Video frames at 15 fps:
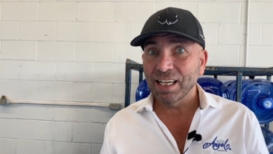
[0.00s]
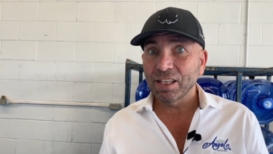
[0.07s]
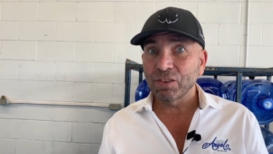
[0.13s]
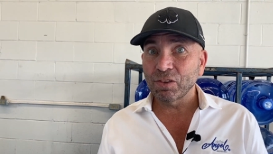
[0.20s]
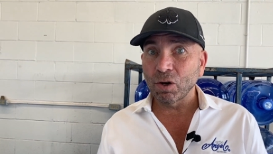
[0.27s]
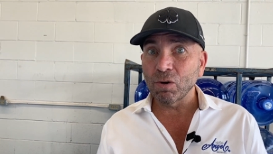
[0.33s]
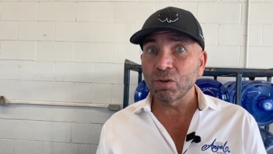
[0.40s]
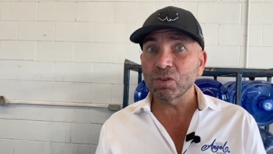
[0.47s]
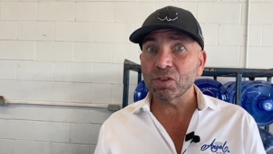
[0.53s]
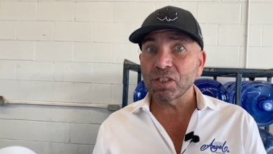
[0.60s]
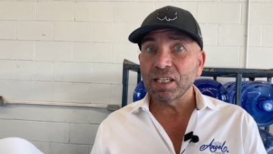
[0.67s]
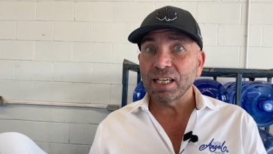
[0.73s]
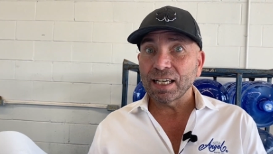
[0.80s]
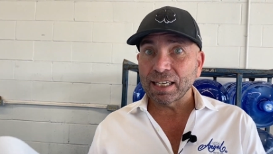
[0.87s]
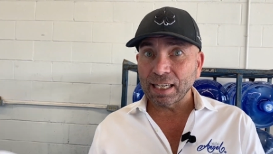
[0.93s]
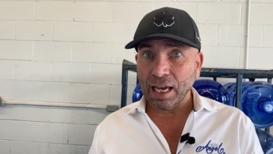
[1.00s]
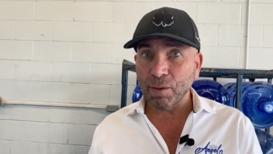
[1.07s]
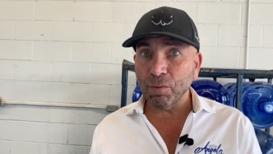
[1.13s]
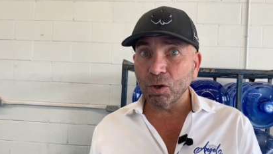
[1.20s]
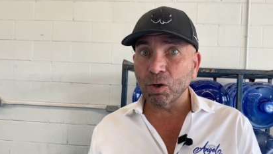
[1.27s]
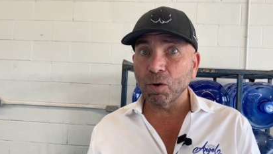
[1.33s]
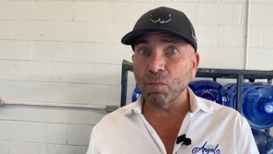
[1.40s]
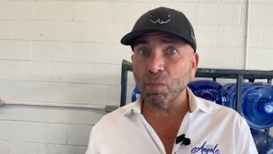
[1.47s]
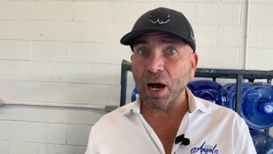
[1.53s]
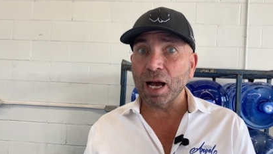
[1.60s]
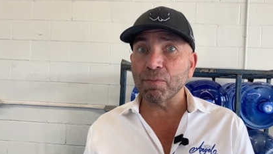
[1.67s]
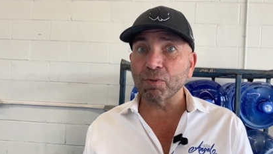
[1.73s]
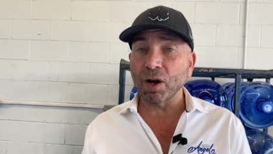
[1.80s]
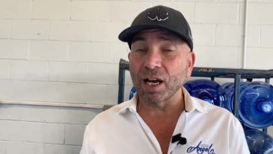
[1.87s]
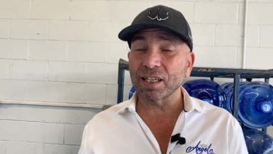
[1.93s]
Those chemical
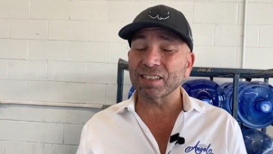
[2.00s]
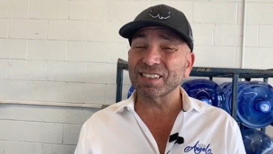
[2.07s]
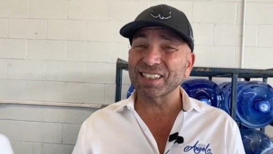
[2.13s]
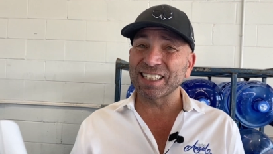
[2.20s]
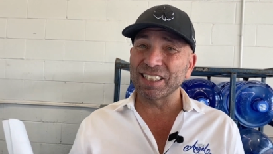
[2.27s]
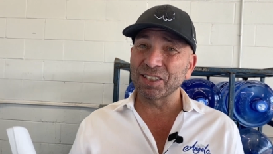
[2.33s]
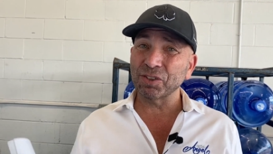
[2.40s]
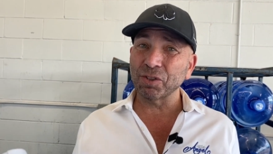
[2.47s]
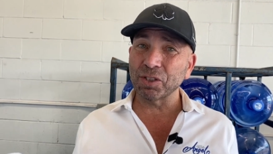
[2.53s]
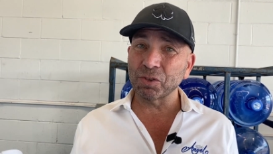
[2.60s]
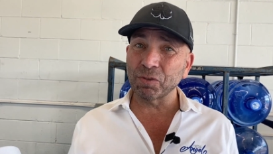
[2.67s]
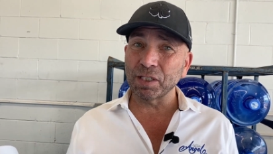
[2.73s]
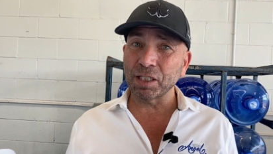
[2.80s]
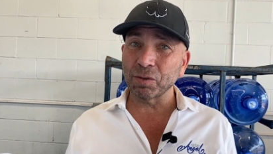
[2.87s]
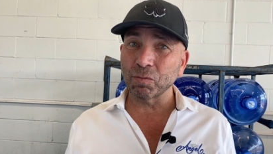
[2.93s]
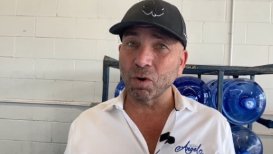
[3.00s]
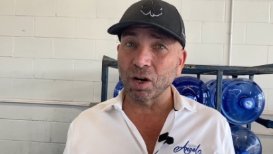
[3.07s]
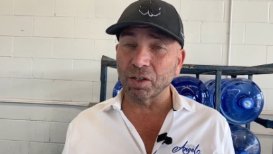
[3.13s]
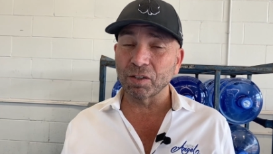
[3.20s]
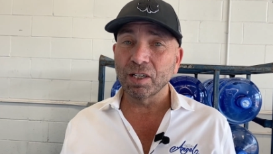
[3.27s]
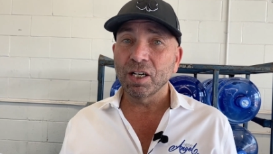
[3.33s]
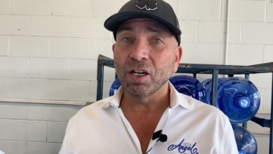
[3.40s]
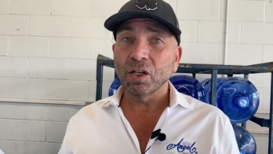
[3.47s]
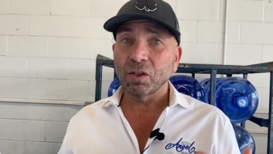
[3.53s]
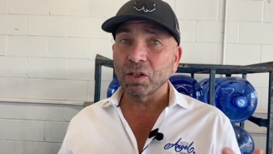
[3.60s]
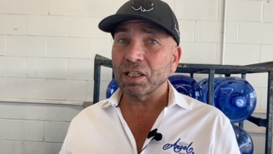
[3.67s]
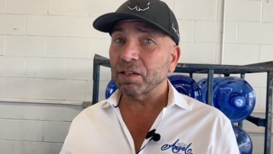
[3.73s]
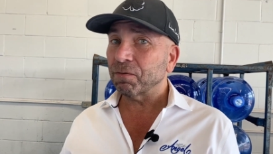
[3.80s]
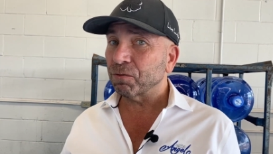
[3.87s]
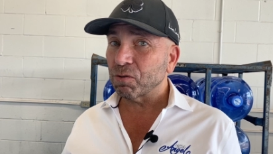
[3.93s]
byproducts get into our drinking water. Look
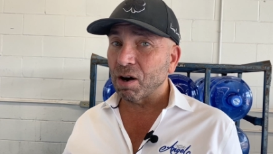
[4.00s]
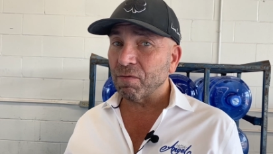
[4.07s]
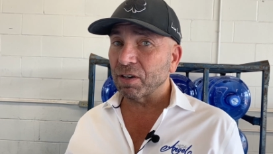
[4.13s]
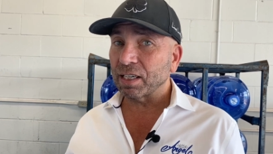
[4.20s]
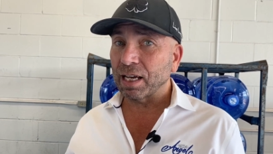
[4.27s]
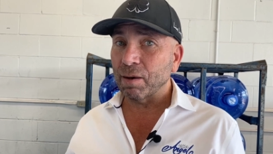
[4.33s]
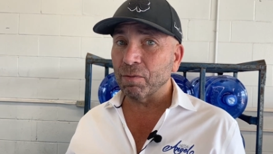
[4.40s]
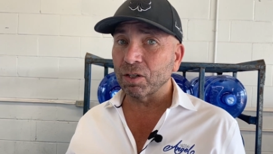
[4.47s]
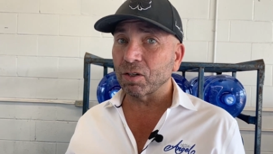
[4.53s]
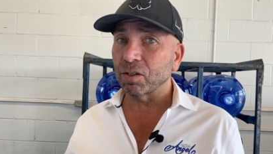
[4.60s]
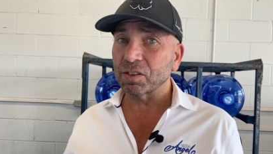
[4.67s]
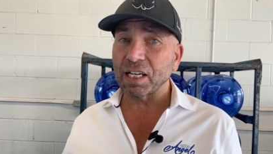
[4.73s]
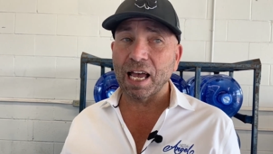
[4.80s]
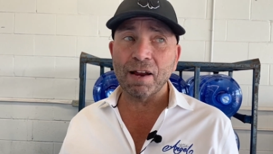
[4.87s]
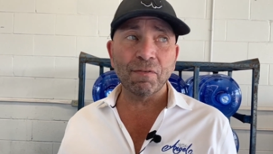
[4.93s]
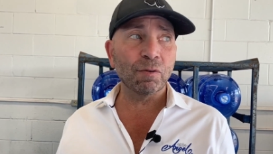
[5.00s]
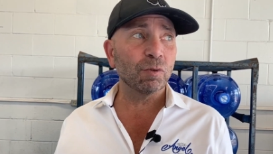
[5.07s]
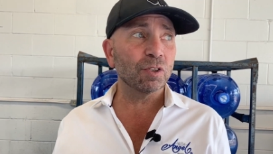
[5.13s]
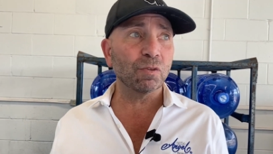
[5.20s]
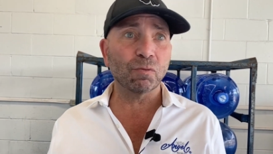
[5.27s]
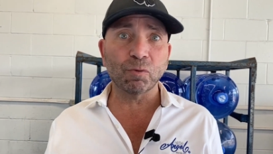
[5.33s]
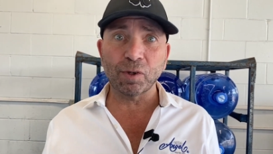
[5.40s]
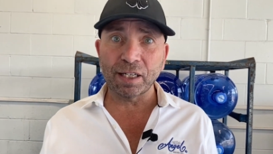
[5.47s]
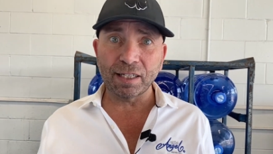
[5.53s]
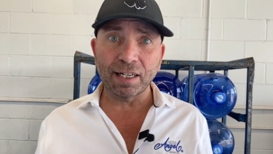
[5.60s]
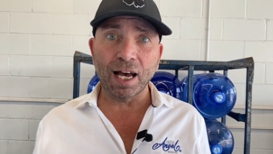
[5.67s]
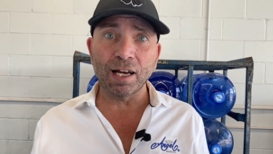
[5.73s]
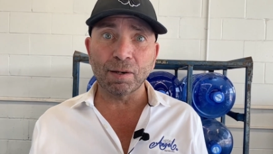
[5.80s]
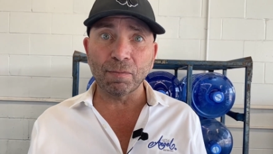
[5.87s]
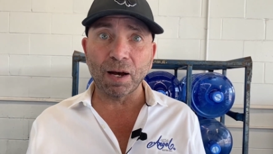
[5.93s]
at forever chemicals. Everyone's freaking
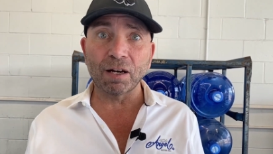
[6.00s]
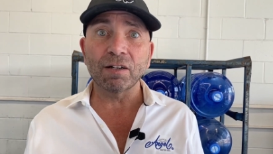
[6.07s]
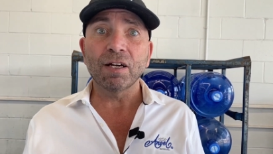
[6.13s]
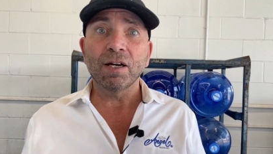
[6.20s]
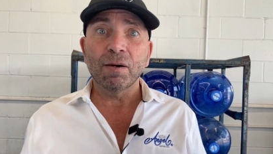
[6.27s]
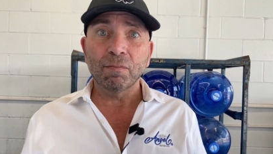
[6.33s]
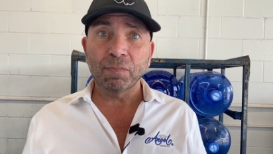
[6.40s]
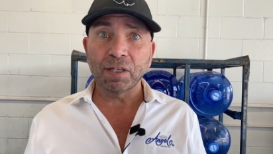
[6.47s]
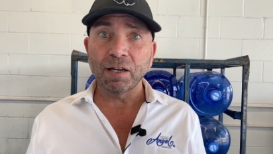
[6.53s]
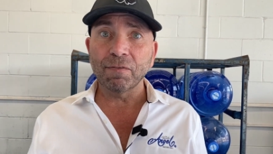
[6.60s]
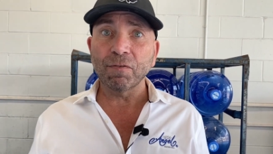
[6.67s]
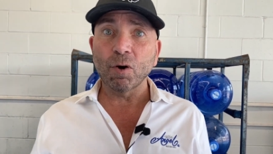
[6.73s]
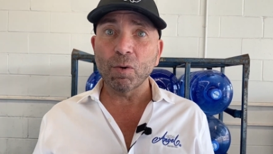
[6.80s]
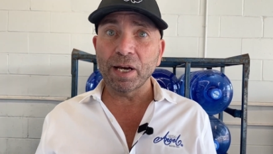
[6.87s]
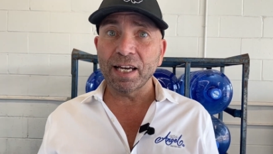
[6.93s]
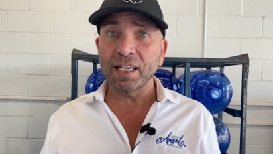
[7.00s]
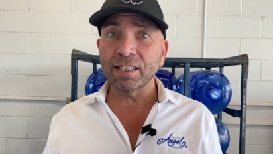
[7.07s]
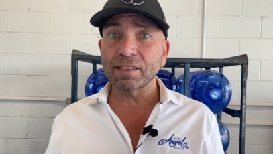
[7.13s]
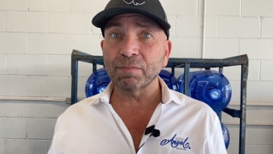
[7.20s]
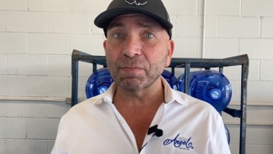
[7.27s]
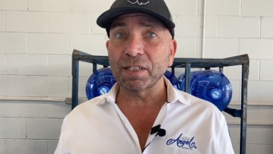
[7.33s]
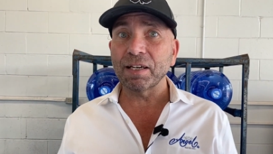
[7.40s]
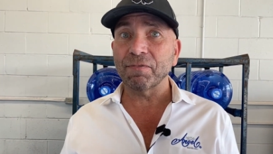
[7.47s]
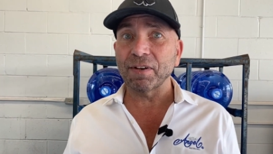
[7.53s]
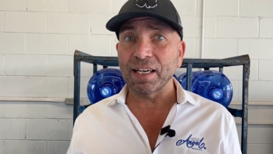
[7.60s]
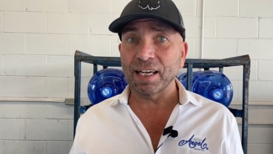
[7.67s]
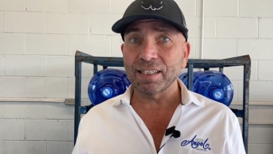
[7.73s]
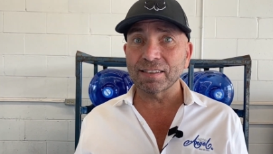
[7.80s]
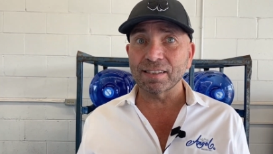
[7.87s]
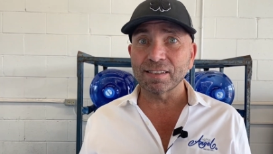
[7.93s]
out about P F O As and P F A
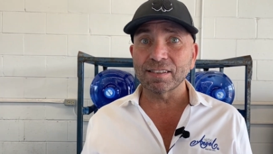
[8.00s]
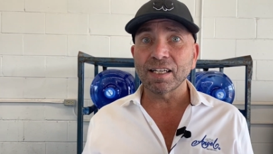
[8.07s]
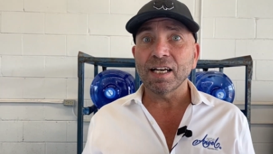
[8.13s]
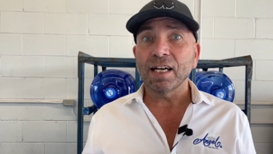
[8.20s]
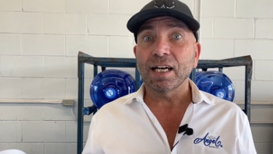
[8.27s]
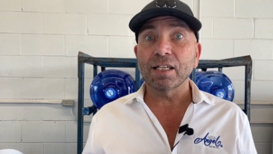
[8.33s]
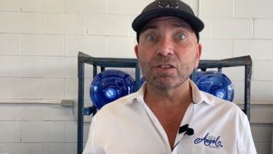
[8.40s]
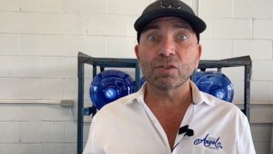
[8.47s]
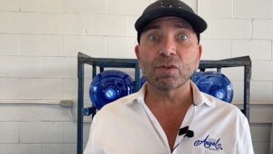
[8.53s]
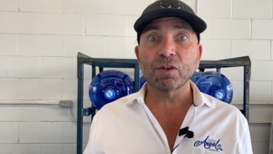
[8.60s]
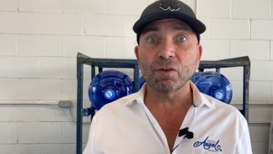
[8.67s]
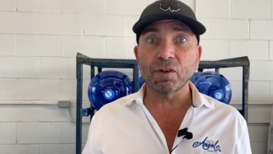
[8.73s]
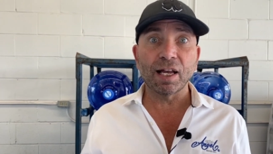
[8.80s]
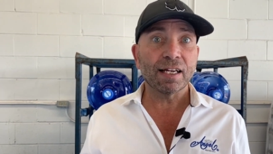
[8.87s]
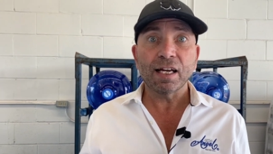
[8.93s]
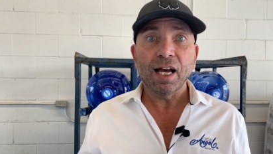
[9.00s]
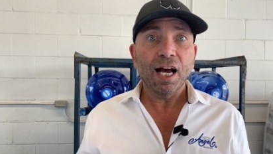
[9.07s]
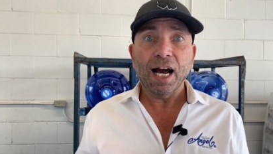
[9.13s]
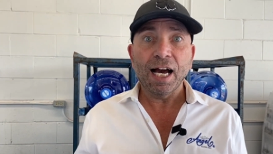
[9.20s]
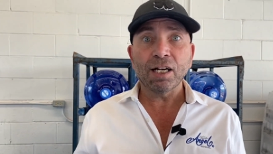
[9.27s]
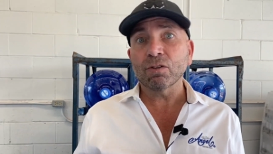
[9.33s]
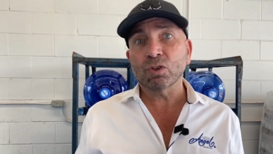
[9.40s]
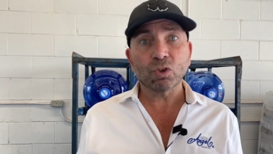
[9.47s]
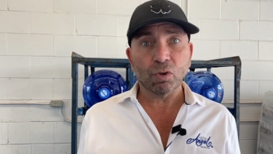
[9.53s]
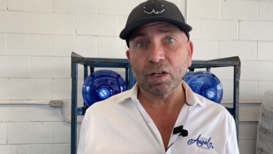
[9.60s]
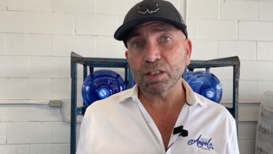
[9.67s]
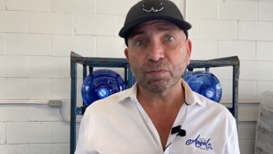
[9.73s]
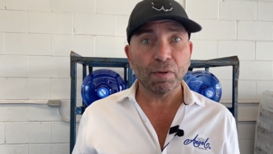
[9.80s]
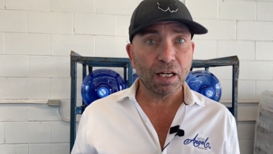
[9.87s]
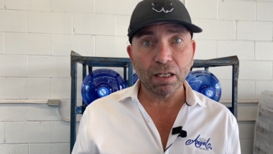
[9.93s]
Ss, and so they're like, I don't
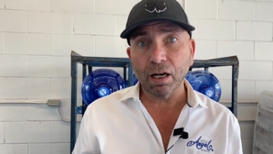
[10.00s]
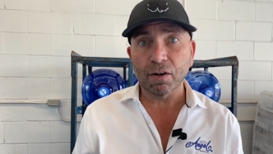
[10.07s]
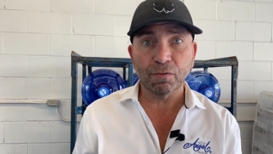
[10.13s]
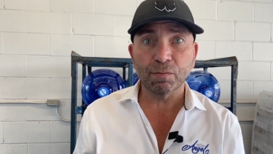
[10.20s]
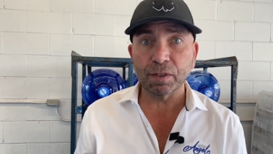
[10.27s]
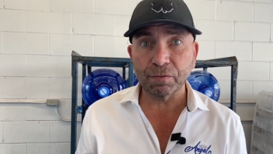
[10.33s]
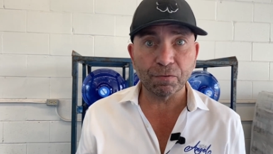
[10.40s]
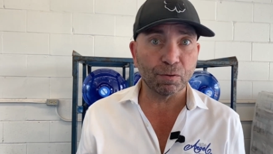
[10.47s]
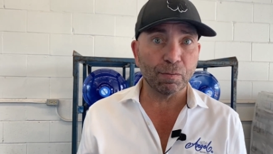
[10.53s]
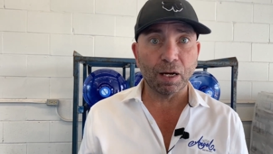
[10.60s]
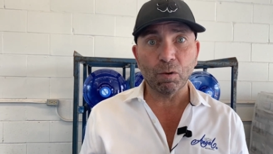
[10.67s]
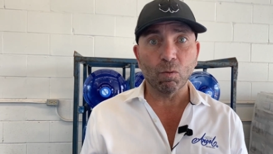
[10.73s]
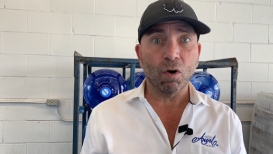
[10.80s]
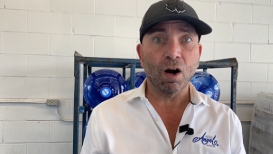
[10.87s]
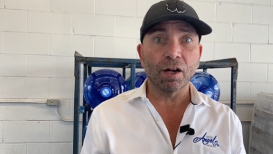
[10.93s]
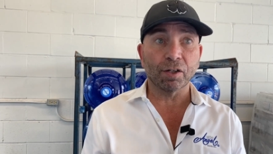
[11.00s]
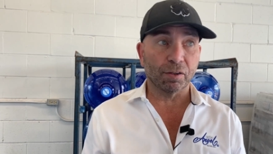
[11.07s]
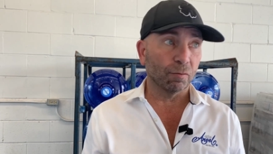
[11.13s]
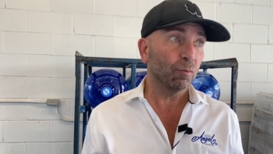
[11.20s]
trust my government for my water.